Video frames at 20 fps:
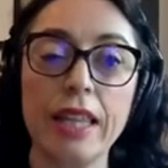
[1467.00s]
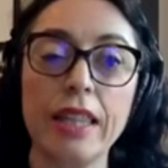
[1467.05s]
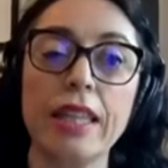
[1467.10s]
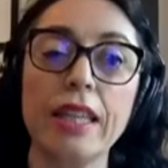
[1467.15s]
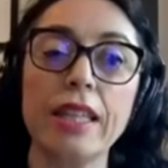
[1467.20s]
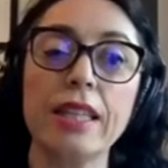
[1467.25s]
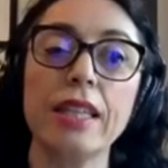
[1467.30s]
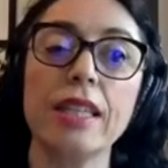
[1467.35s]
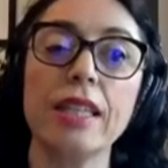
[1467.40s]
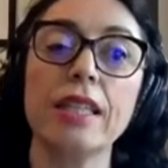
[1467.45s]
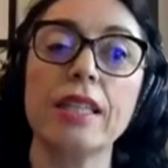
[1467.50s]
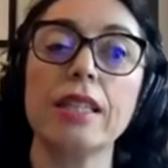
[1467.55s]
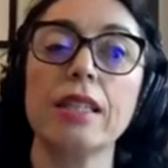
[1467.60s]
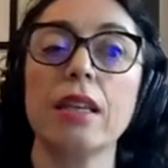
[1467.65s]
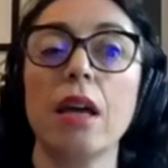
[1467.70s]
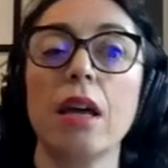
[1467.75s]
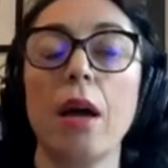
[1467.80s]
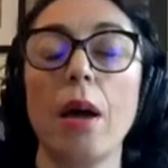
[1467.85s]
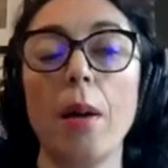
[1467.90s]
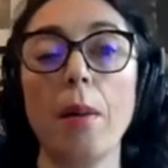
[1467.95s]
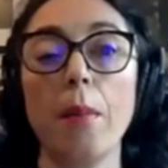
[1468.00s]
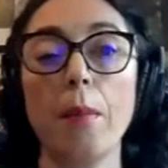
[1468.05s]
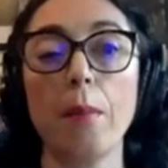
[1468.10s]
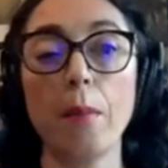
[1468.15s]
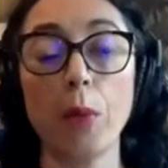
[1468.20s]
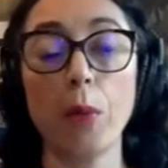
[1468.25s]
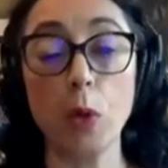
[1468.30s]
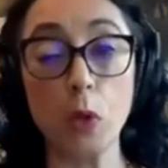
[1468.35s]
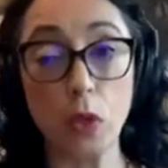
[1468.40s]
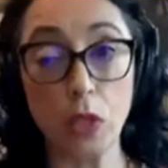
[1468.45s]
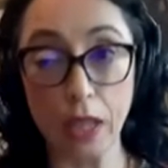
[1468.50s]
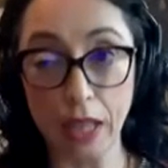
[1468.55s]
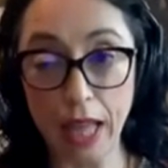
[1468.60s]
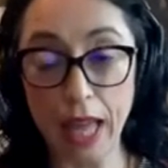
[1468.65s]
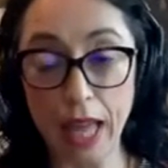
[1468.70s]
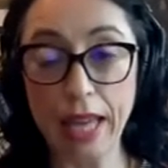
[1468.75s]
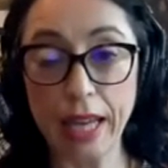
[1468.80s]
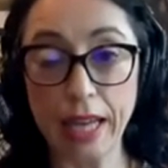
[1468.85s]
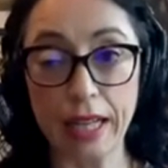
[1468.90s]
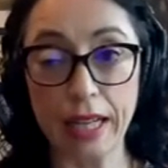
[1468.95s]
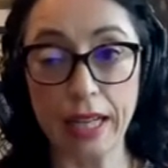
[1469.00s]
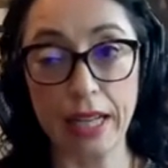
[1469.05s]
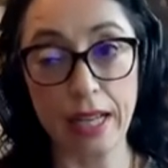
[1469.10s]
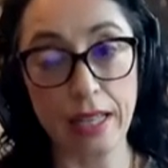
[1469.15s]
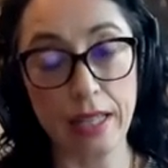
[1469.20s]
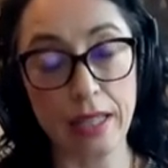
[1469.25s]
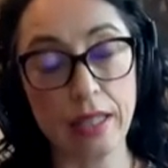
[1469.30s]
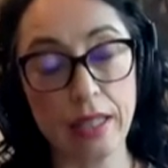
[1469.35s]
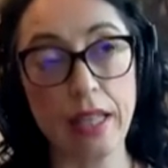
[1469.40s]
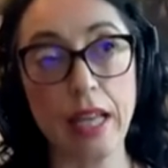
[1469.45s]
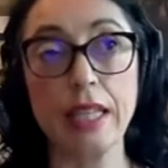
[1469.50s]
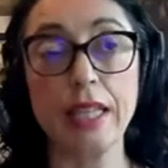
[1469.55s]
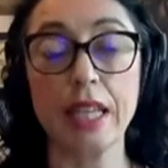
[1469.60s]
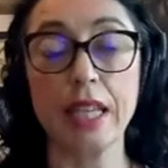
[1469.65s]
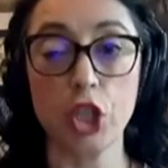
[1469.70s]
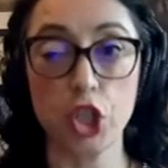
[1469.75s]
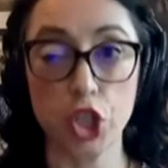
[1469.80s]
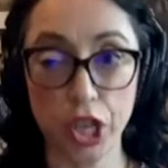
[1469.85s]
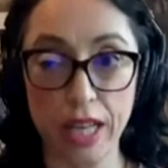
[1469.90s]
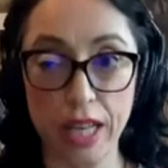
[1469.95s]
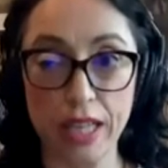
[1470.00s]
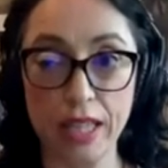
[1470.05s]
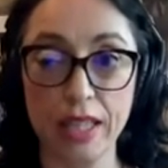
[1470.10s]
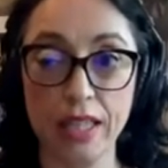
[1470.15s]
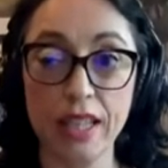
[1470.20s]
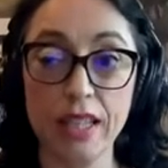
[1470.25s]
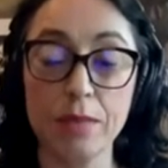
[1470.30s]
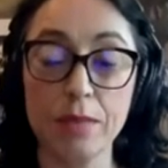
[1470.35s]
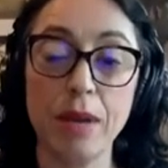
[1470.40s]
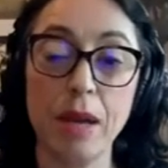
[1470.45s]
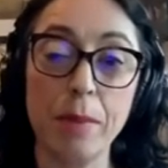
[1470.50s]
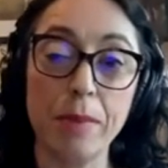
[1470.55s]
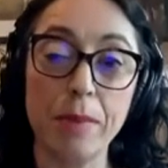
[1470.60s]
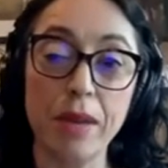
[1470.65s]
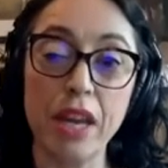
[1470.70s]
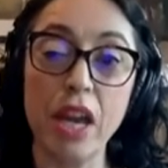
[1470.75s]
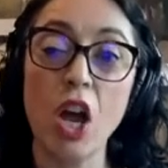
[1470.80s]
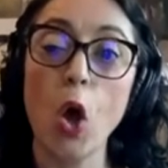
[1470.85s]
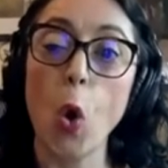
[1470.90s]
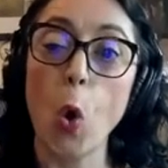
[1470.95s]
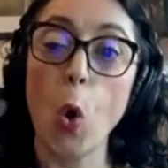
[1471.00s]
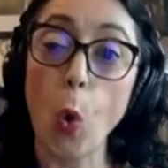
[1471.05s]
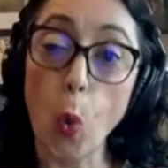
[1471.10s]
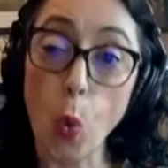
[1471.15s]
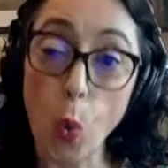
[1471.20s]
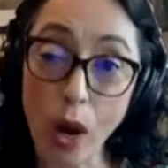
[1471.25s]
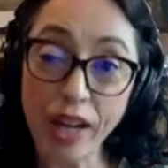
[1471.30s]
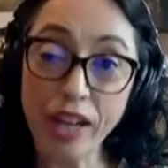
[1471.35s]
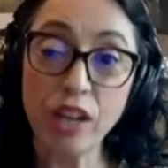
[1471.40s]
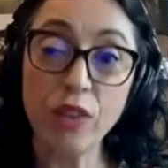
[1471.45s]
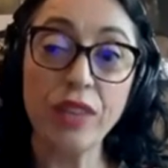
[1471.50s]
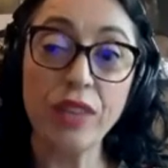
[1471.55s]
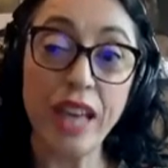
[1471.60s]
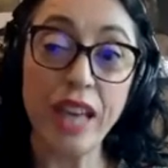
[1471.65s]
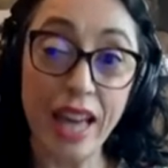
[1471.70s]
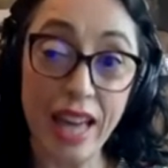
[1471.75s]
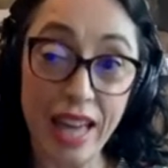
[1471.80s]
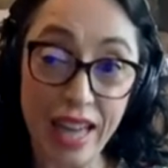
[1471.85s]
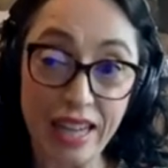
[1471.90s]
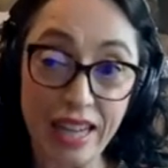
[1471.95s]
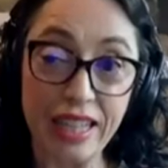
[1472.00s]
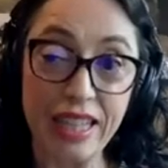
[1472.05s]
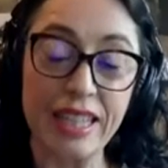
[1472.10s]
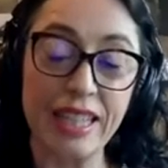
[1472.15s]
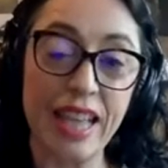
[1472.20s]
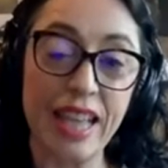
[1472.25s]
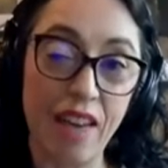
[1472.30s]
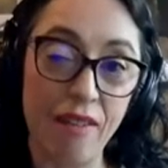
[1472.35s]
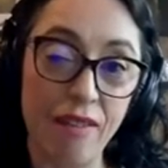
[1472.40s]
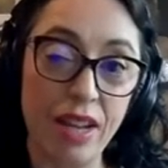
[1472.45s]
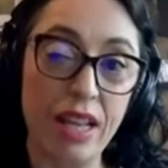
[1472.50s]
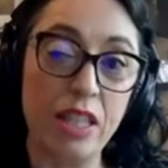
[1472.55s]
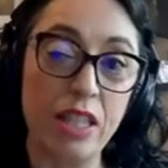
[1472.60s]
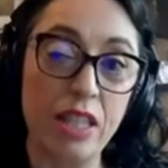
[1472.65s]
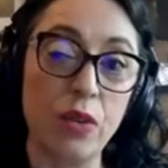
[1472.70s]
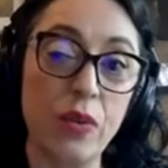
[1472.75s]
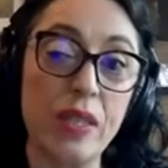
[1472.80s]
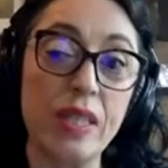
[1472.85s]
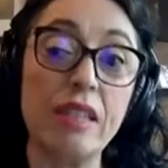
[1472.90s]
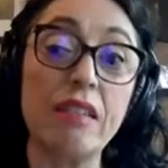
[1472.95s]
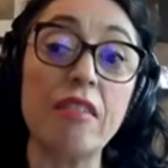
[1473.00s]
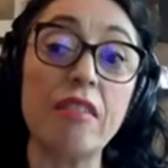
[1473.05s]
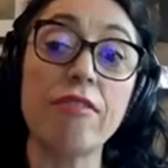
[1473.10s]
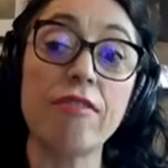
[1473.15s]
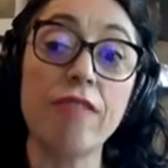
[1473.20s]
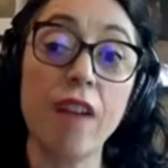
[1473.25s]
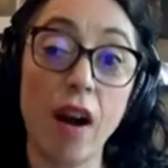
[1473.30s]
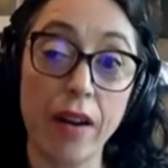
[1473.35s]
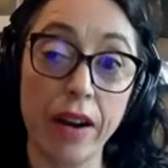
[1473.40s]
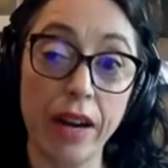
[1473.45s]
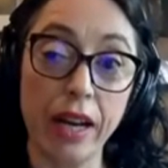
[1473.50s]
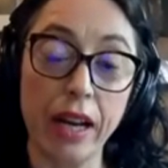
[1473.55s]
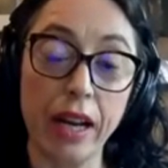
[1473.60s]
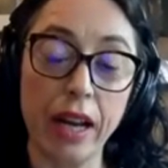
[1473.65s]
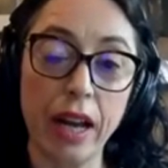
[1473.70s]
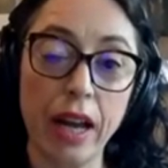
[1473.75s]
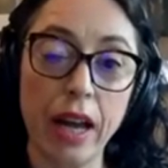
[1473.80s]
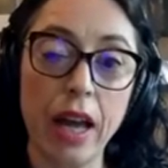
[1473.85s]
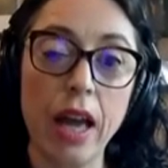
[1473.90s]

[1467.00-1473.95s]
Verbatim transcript: This is most likely is they suggest this might be one of the earliest evidence of seafaring,